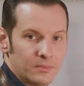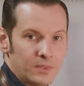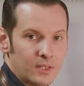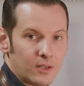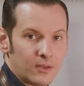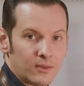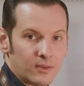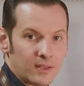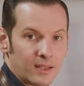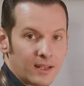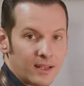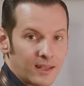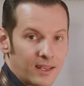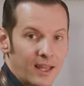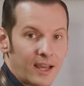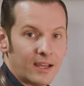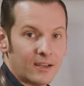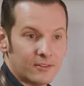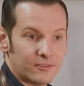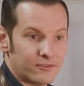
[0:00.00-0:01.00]
you know,
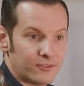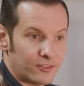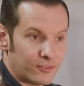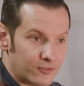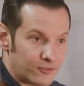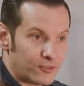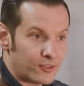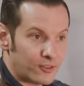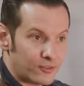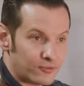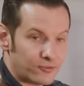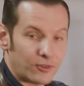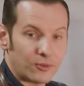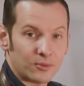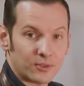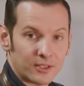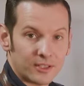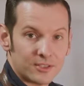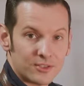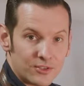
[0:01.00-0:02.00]
alive
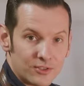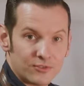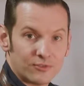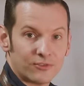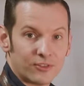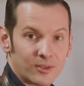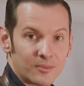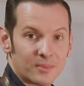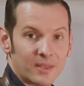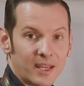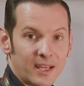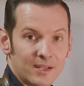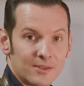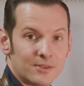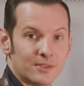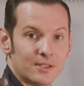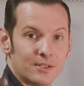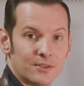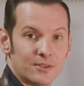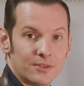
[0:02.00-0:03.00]
foliage from the
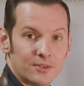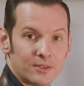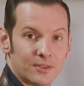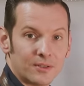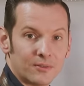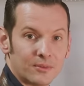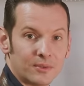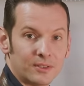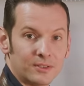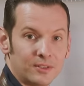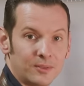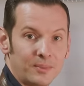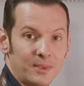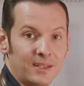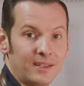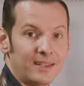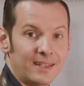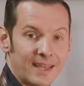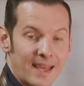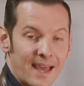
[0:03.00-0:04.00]
area you're going to
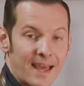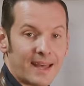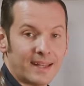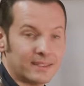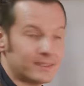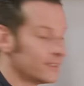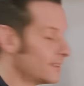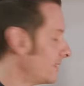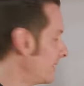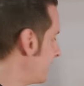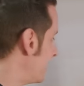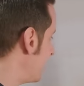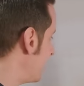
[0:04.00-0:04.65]
be at.